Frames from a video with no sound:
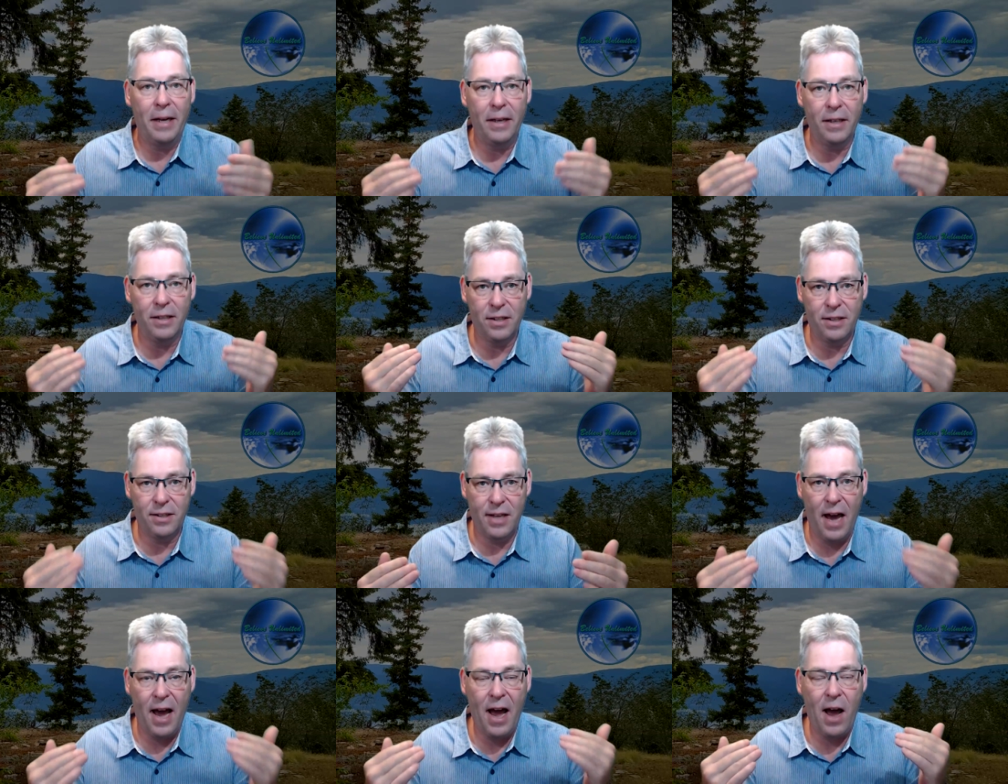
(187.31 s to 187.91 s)

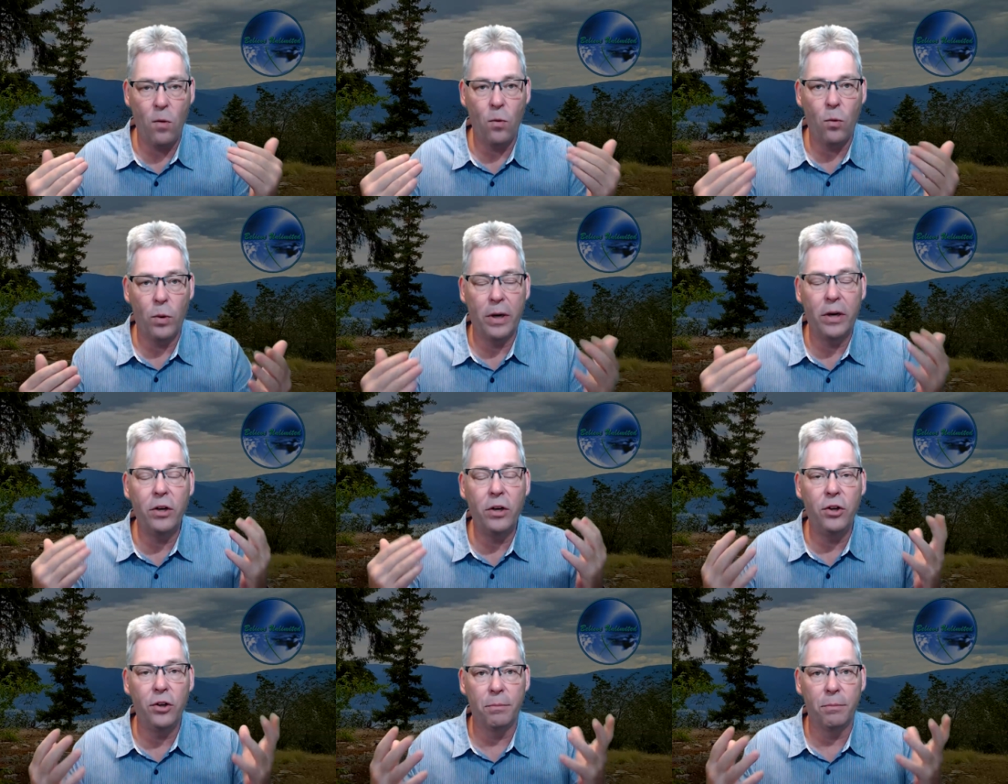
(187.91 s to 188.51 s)
Is that
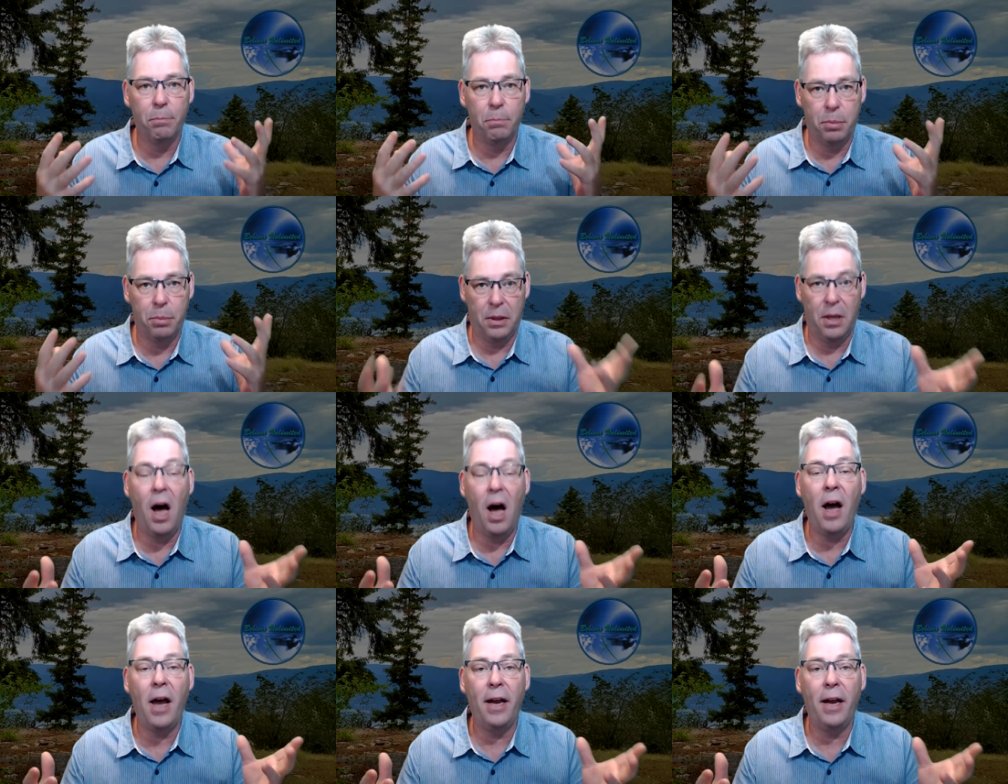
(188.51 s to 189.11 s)
where you're
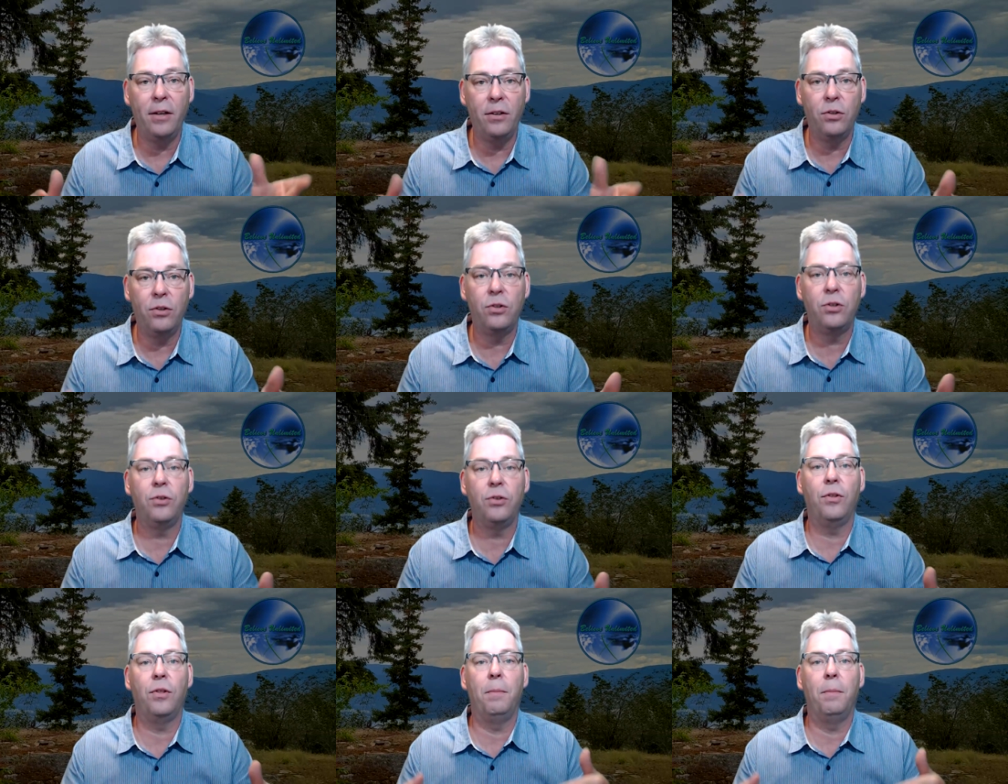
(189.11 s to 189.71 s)
blind
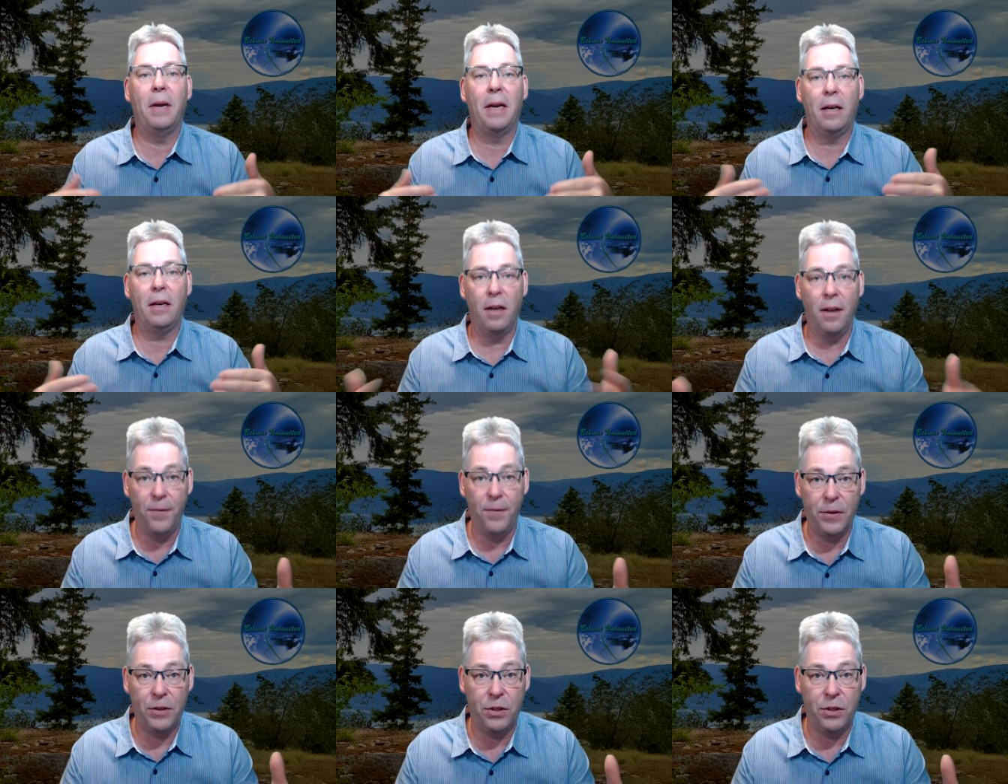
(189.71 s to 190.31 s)
to the
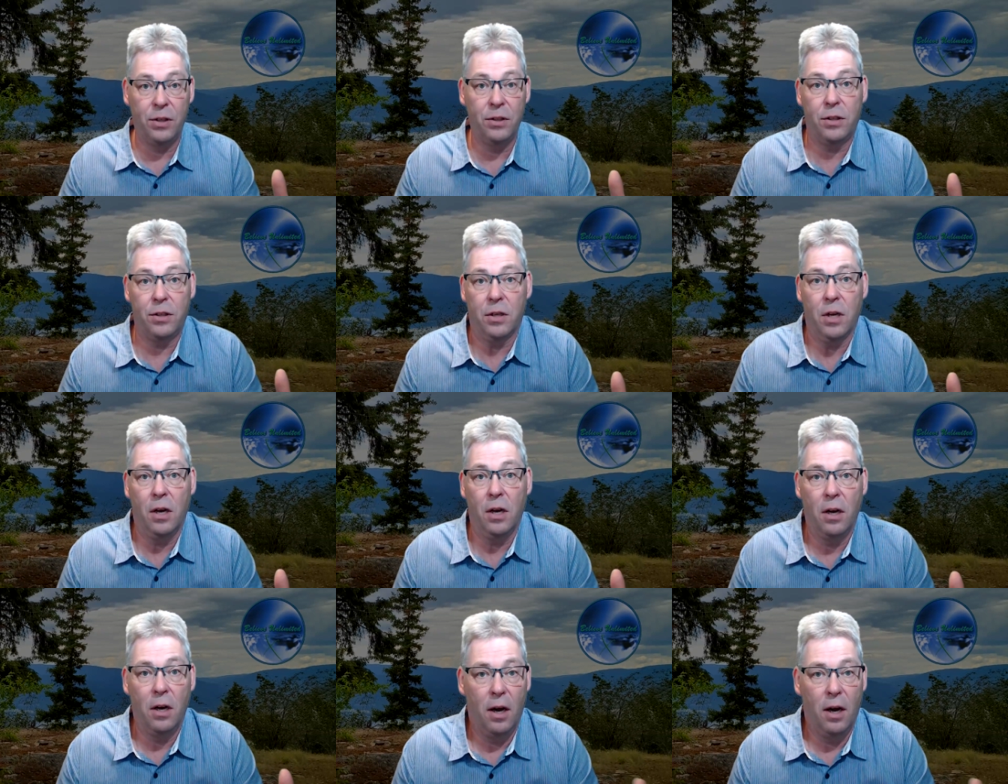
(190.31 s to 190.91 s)
magnificence
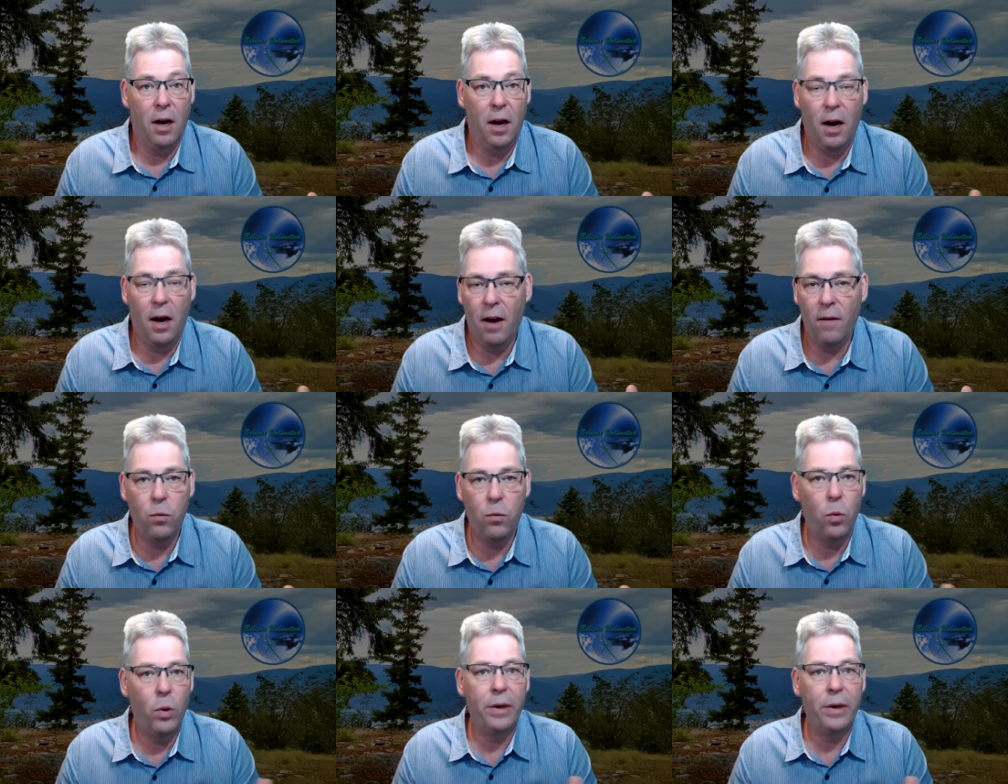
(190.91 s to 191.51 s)

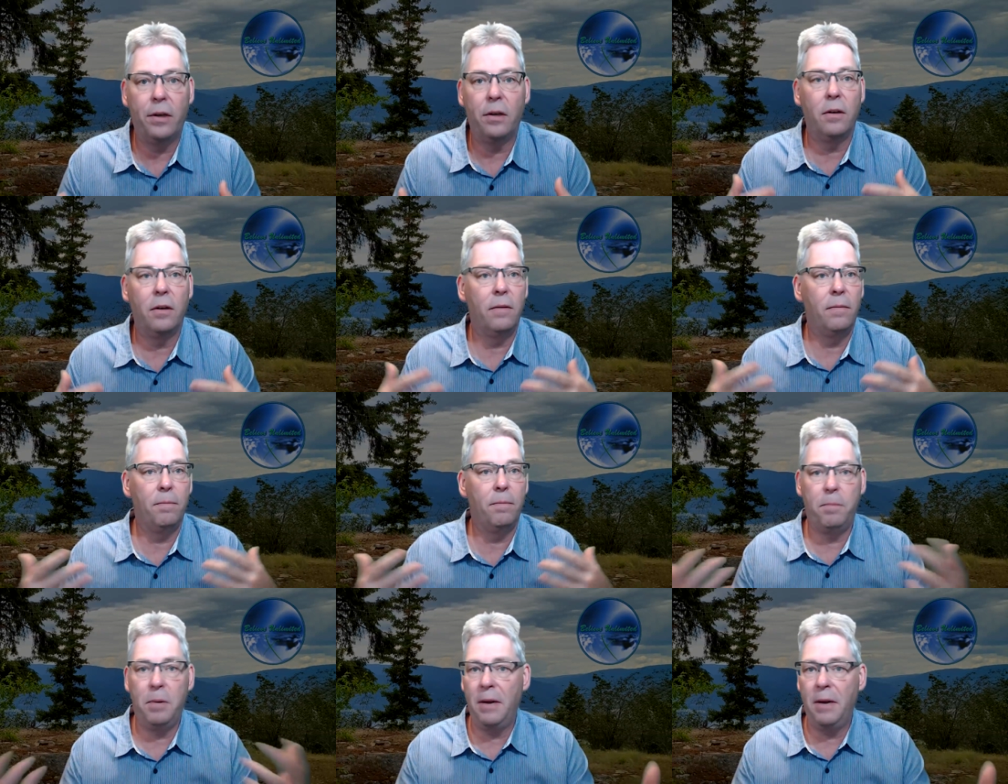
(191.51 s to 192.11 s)
of what
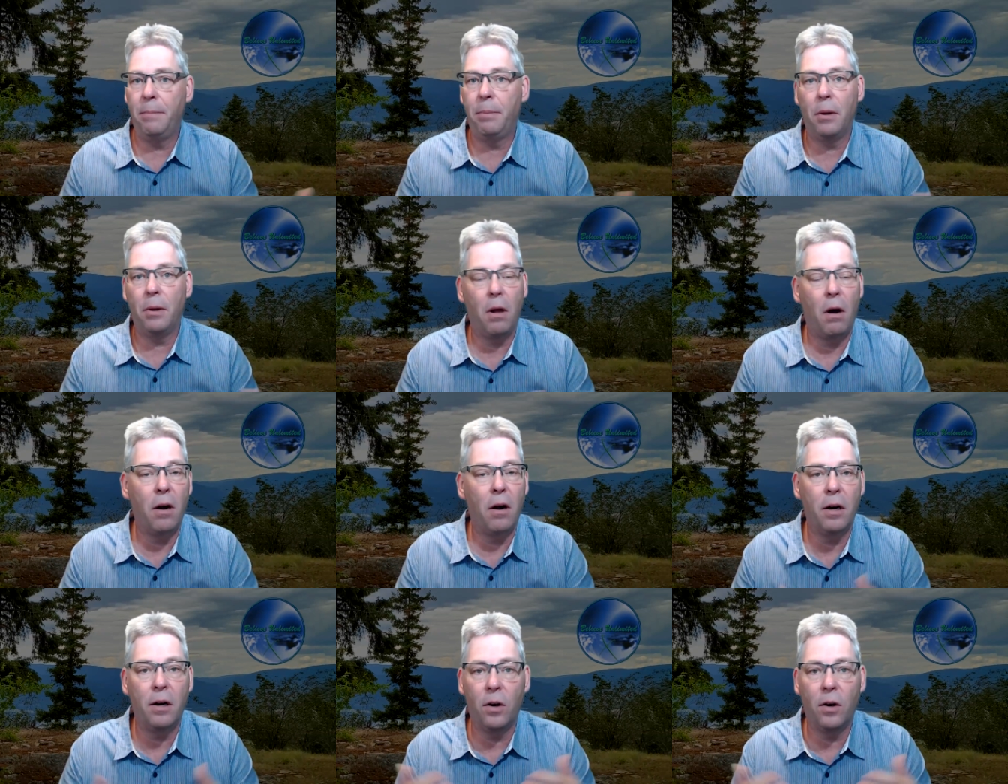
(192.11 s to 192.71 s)
people
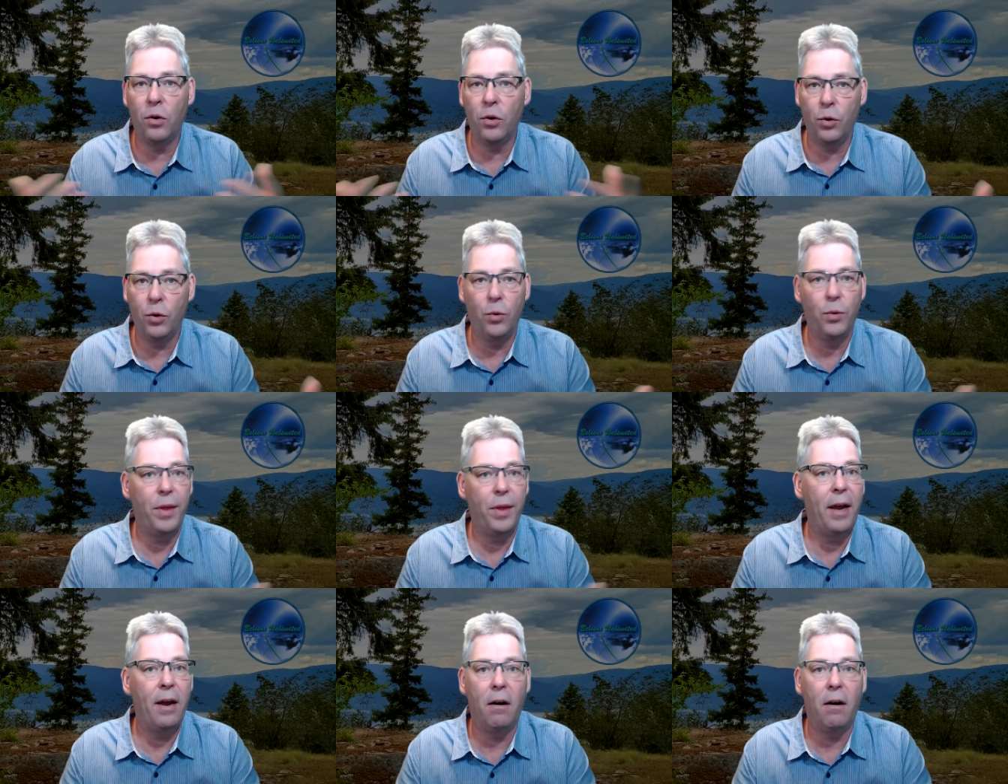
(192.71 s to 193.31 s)
are and
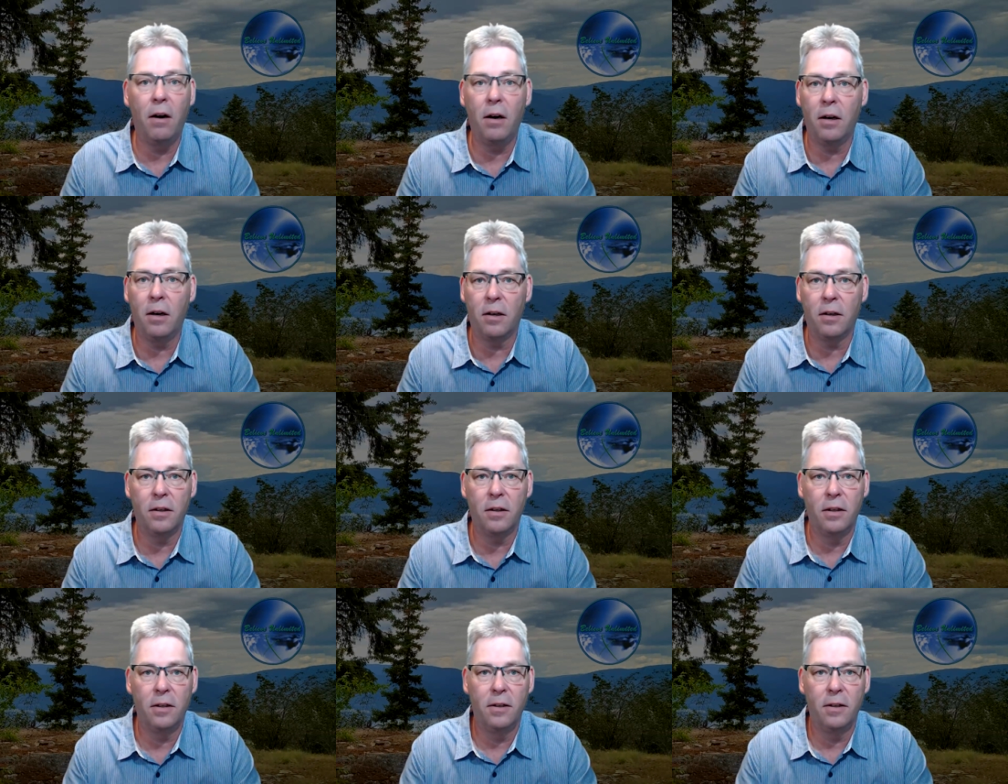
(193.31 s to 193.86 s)
who they are?